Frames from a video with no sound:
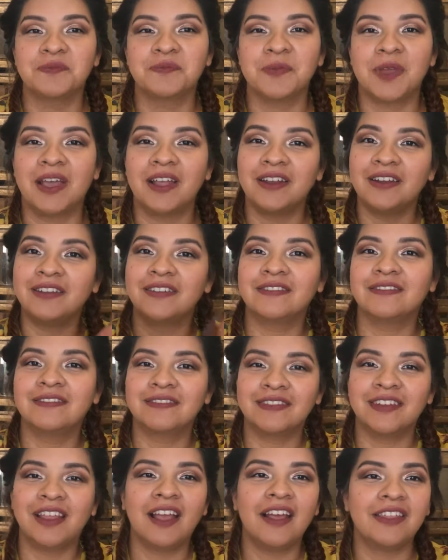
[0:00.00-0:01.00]
and
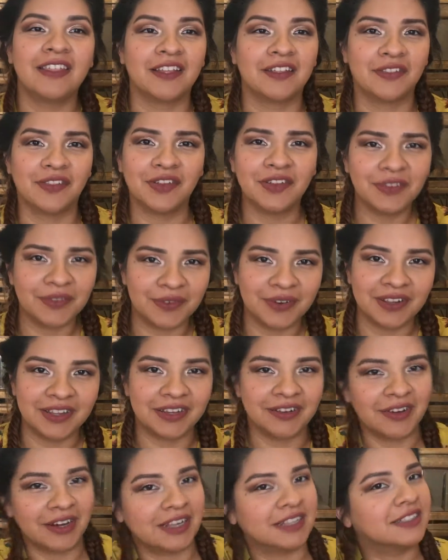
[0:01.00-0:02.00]
yeah, they look really
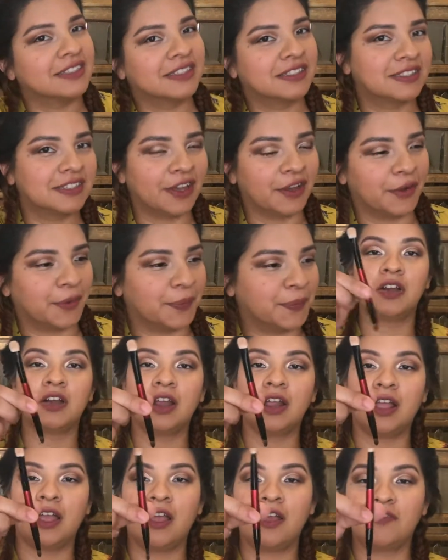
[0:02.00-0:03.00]
great. So here I
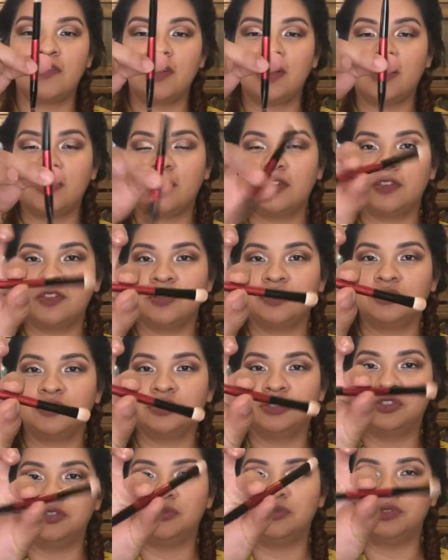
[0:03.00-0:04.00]
have another little
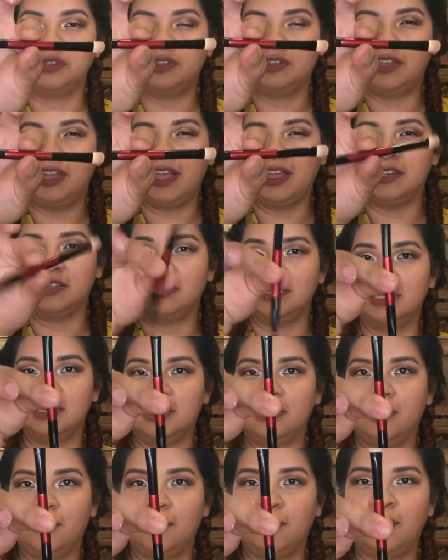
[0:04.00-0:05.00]

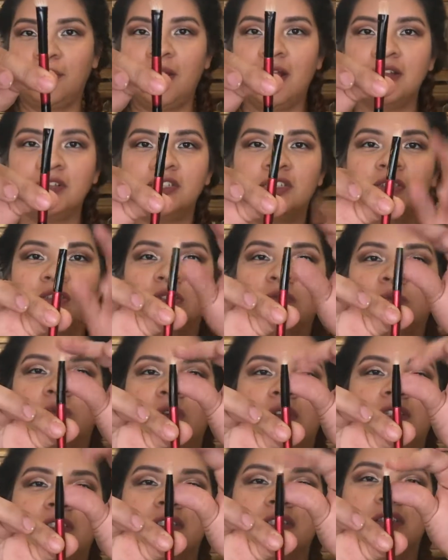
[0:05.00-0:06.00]
dual-ended brush.
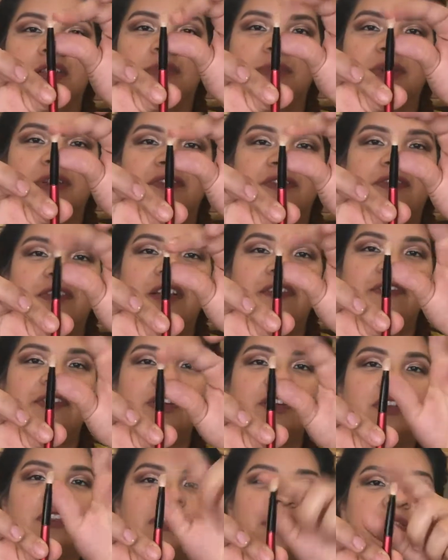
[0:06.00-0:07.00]
One's a little bit
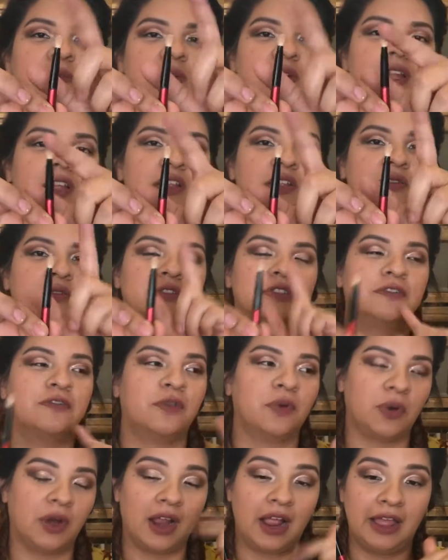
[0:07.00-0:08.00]
fluffier. This one I use
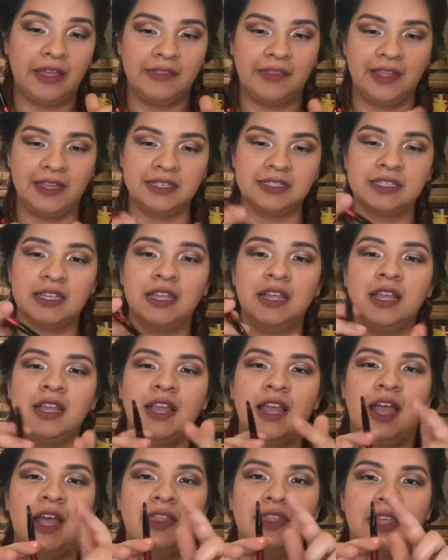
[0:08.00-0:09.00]
for highlight,
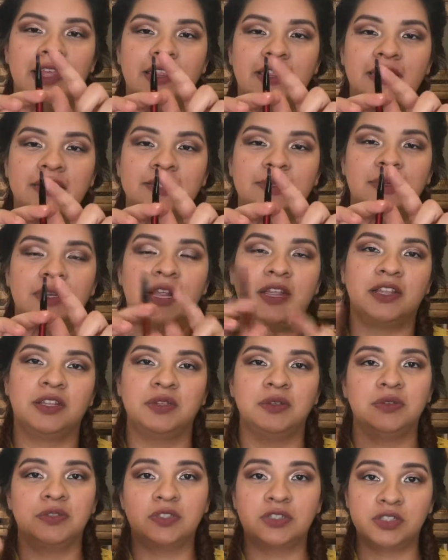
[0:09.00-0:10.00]
and then this one I
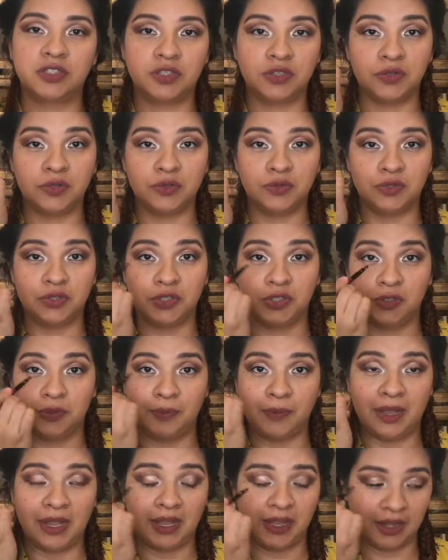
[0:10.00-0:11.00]
use to do
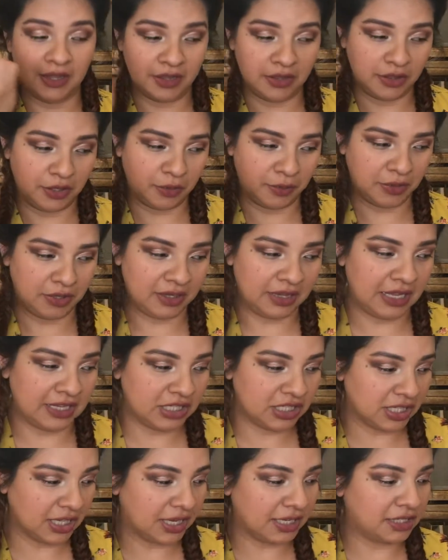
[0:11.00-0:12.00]
my lower
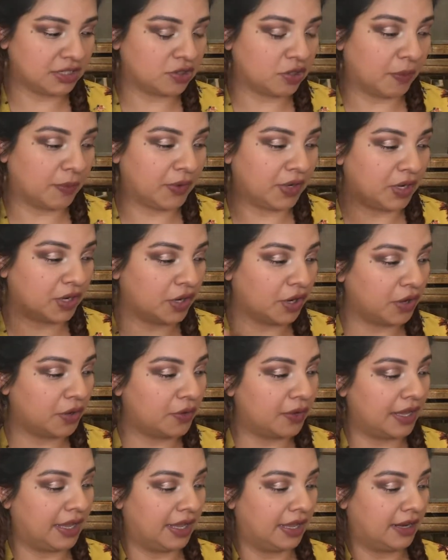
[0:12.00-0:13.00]
lash line. So I'm going to go
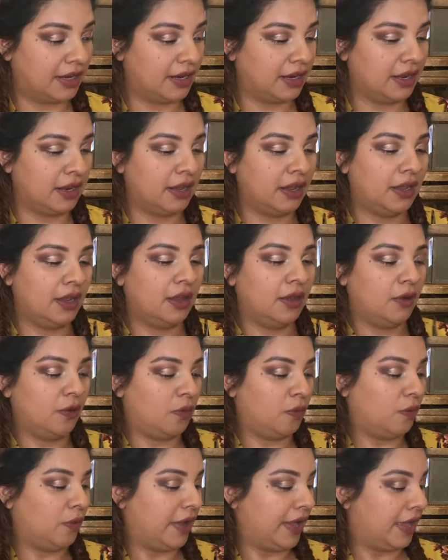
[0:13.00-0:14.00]
in
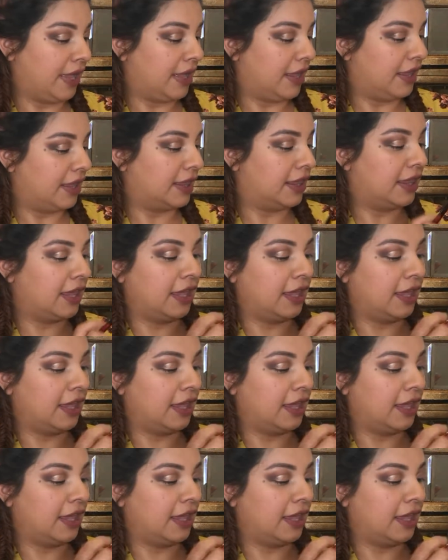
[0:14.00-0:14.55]
with